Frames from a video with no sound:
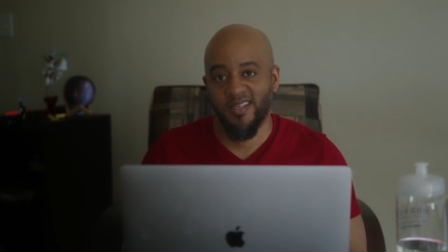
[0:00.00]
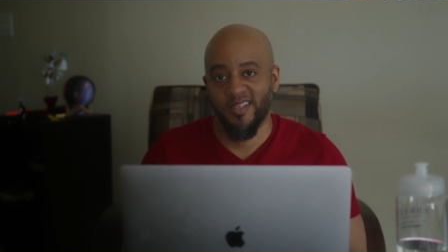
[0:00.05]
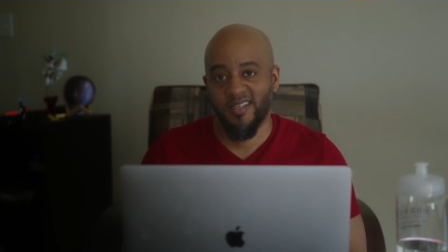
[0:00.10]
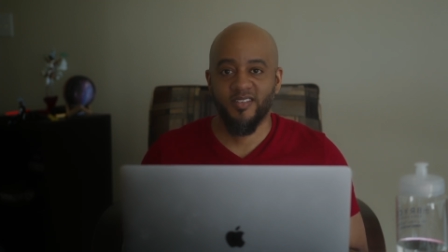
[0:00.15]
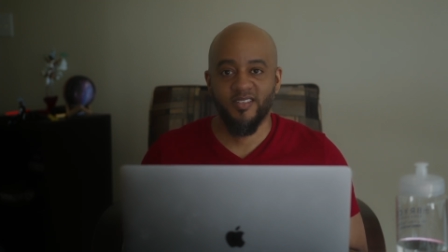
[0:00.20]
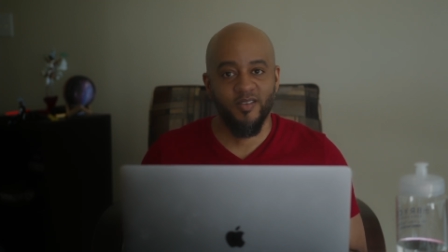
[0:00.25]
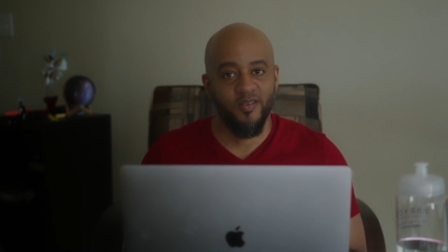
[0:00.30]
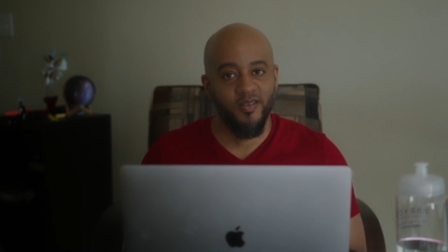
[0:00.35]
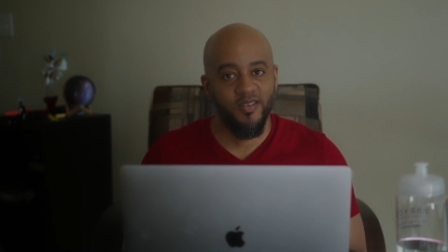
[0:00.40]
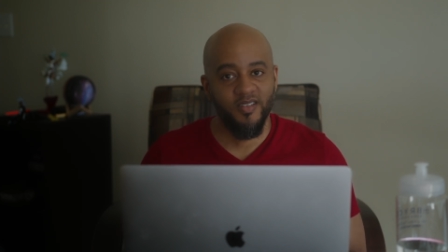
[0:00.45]

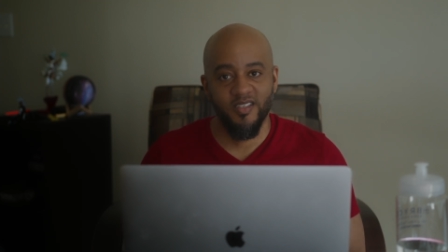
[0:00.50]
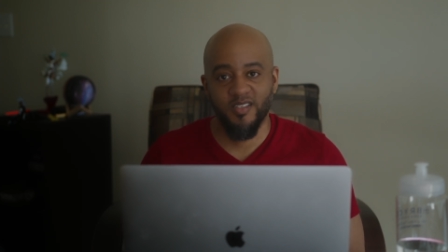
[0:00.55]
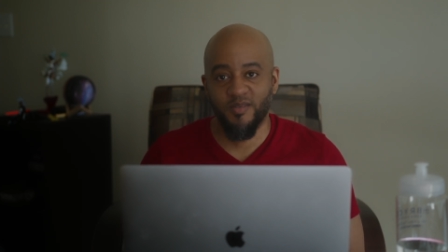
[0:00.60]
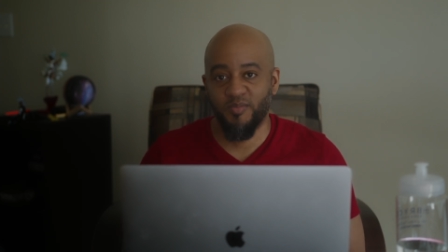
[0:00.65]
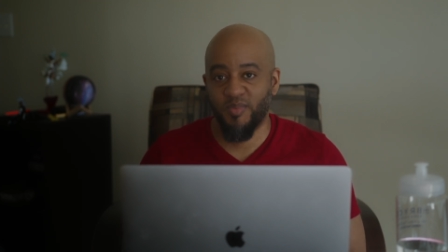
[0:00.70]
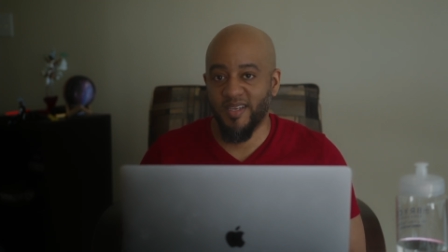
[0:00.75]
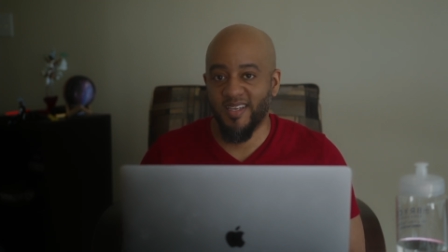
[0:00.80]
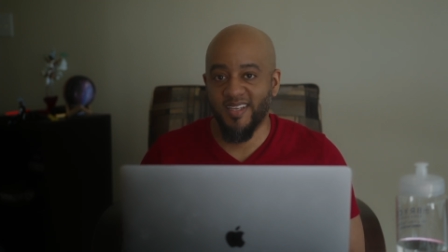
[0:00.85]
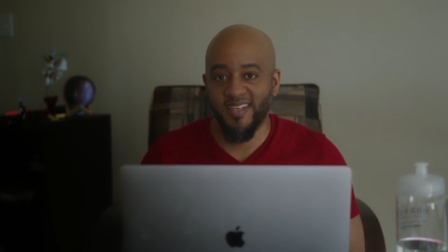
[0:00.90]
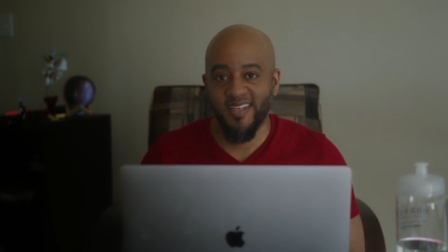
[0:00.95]
So let's just
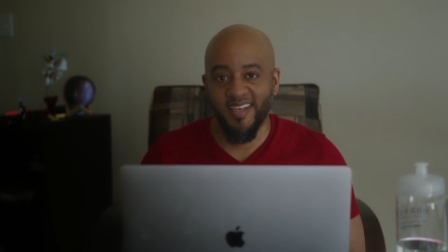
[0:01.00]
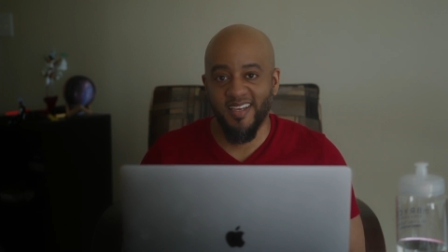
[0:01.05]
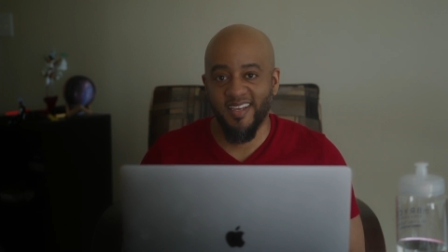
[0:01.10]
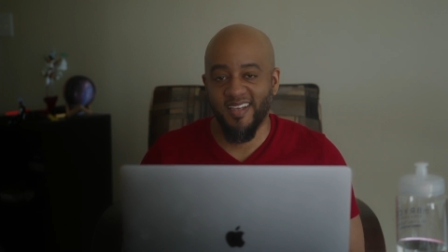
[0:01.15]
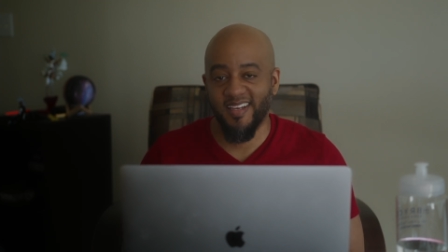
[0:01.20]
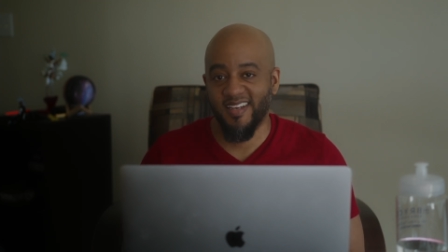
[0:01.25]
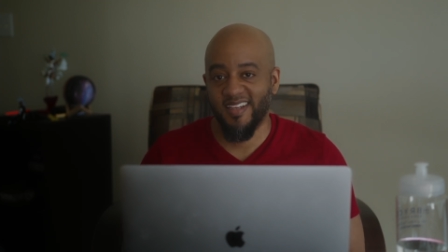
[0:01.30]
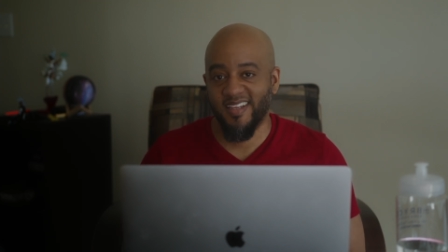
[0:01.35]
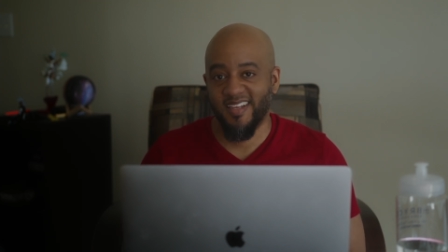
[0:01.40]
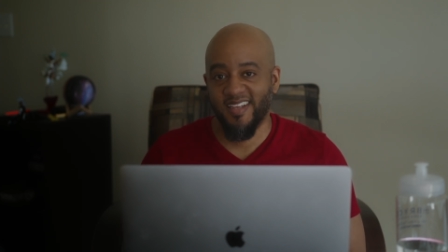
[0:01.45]
pick a
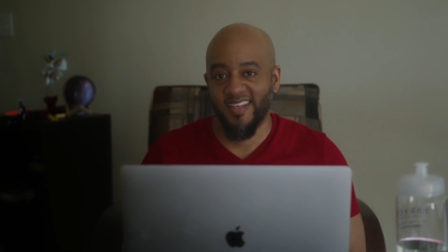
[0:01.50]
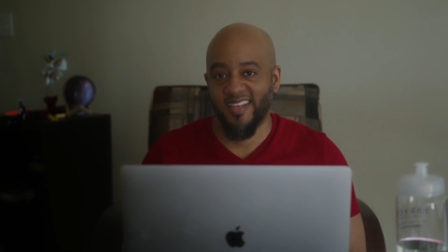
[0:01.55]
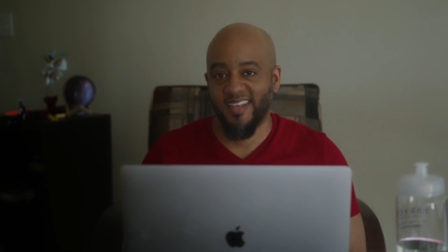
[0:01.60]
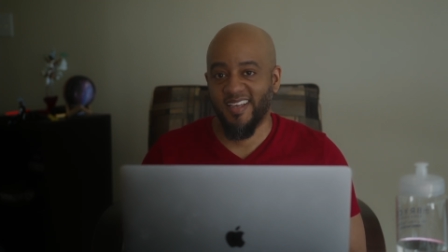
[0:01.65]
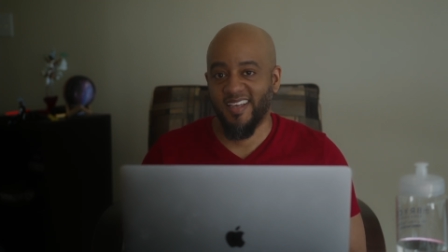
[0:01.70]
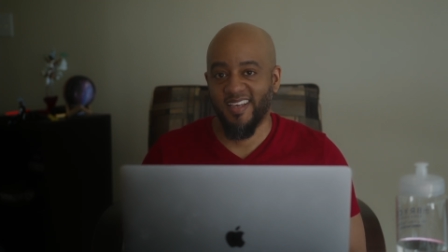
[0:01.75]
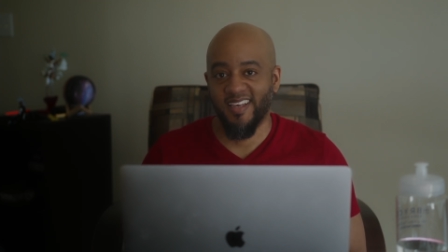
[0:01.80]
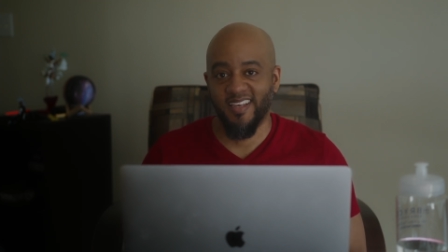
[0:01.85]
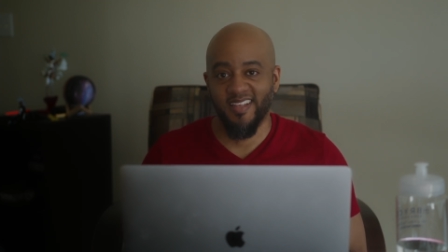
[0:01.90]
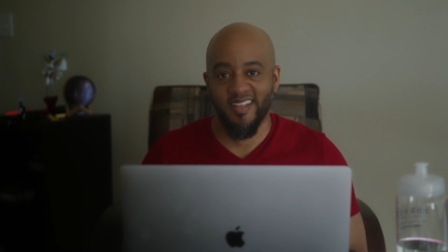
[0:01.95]
date
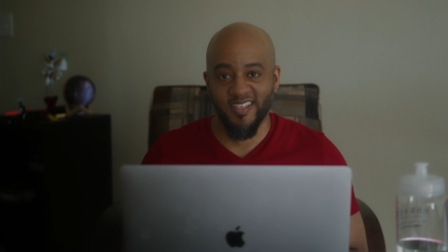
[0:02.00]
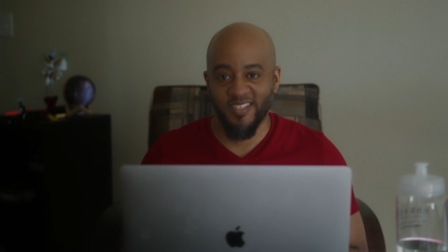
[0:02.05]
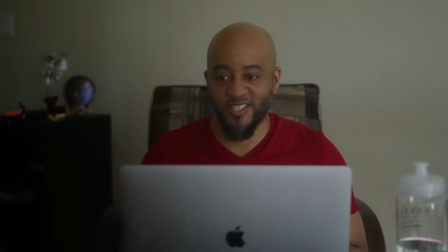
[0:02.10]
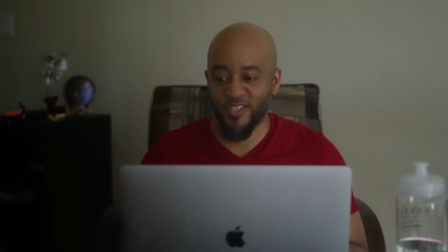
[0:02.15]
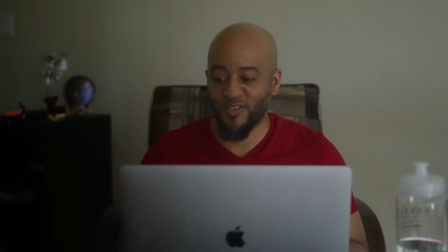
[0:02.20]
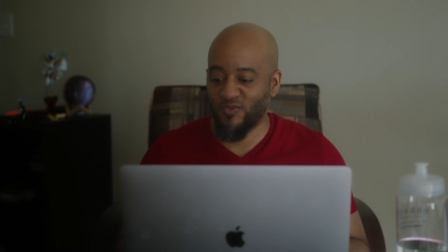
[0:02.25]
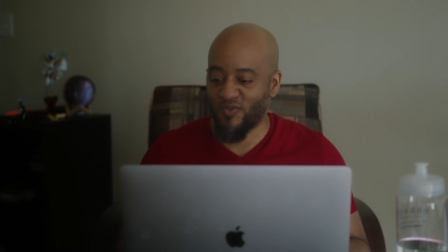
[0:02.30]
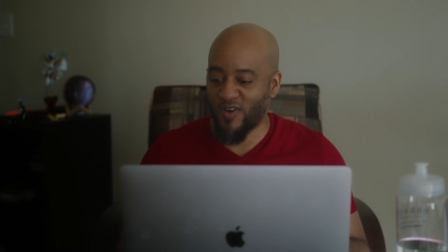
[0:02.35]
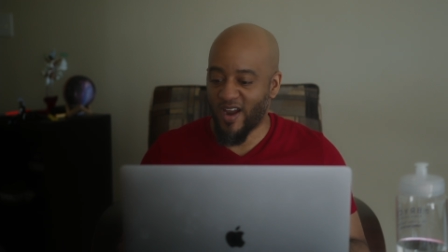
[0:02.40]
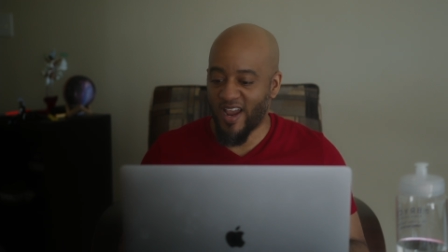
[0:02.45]
and let's
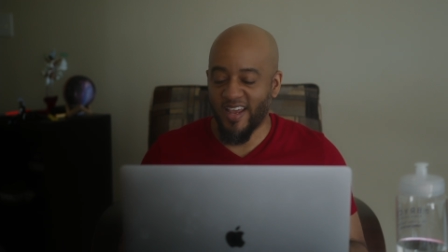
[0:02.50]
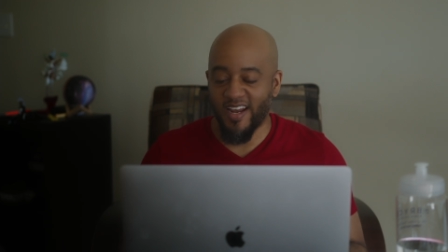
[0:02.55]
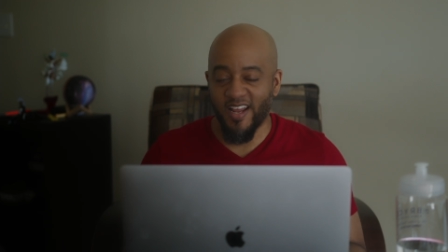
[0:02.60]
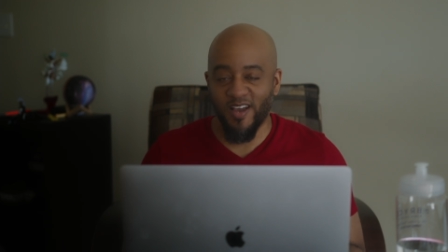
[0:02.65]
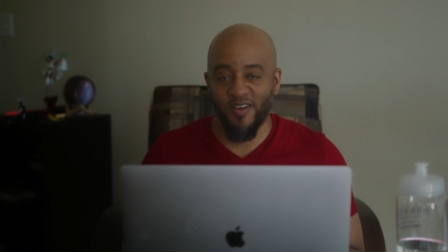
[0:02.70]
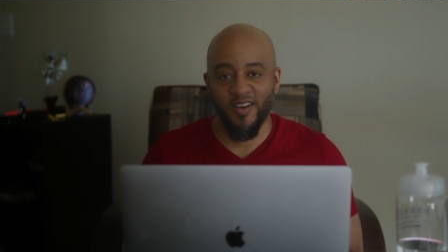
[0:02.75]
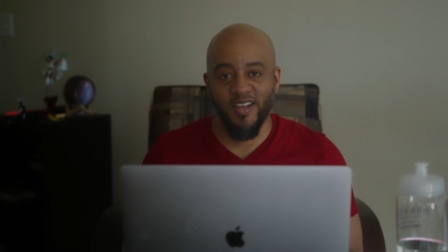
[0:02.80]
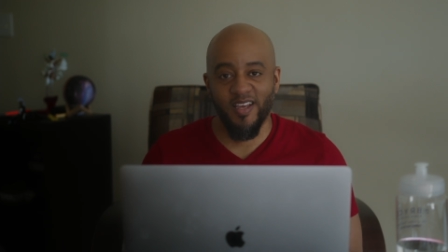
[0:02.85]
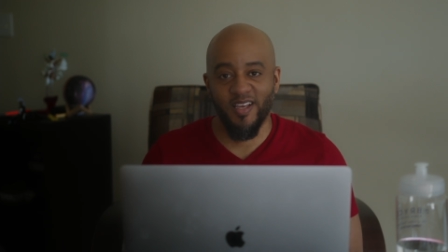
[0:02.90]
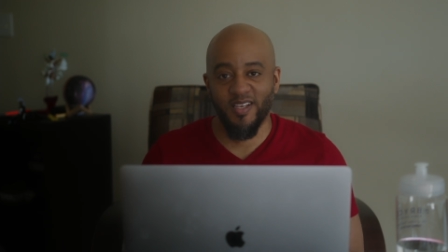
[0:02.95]
just ride
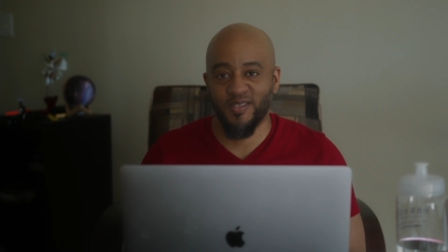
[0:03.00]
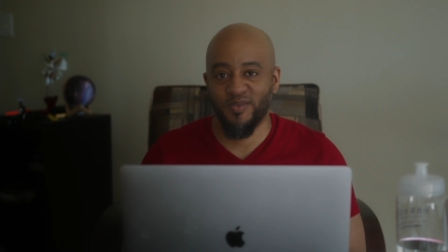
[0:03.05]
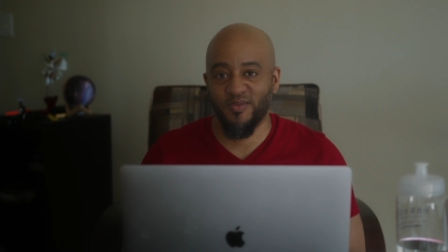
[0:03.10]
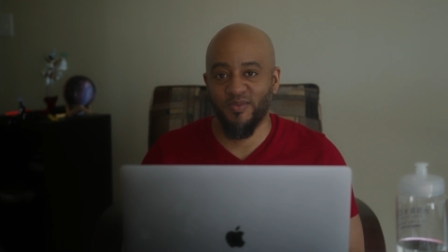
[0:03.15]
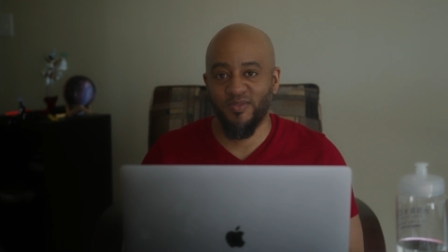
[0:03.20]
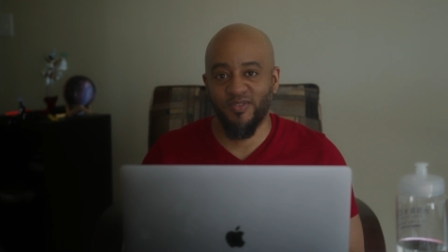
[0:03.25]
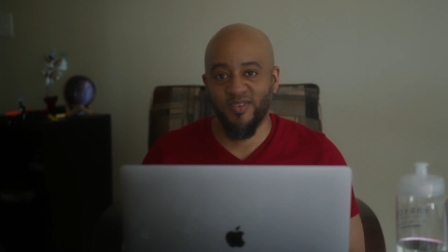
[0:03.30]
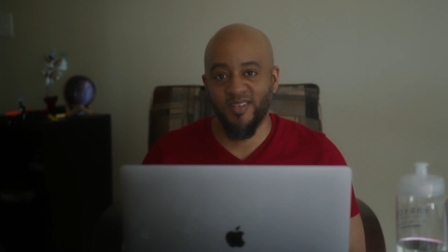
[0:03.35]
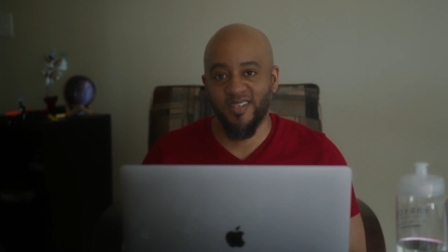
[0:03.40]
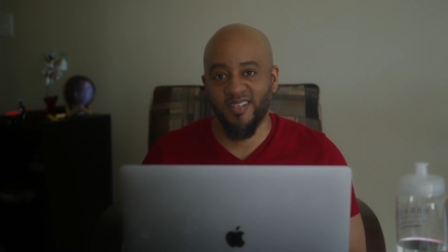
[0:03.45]
out and have some
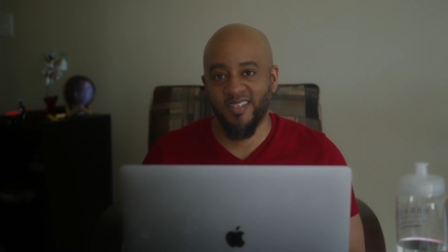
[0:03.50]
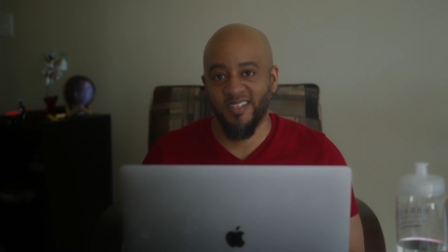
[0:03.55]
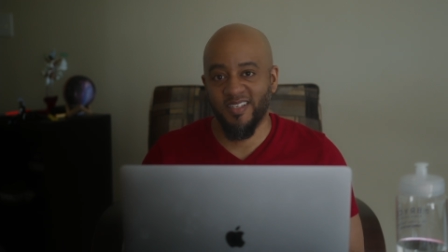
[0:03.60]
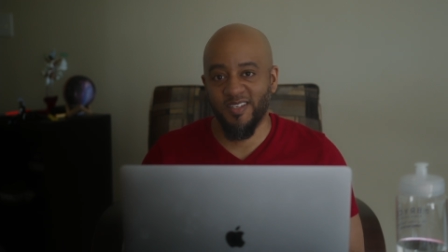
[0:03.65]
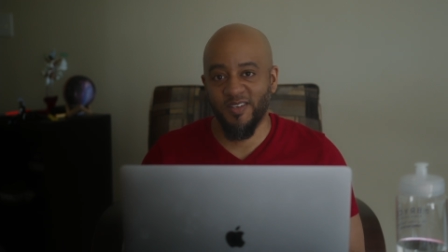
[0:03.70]
fun.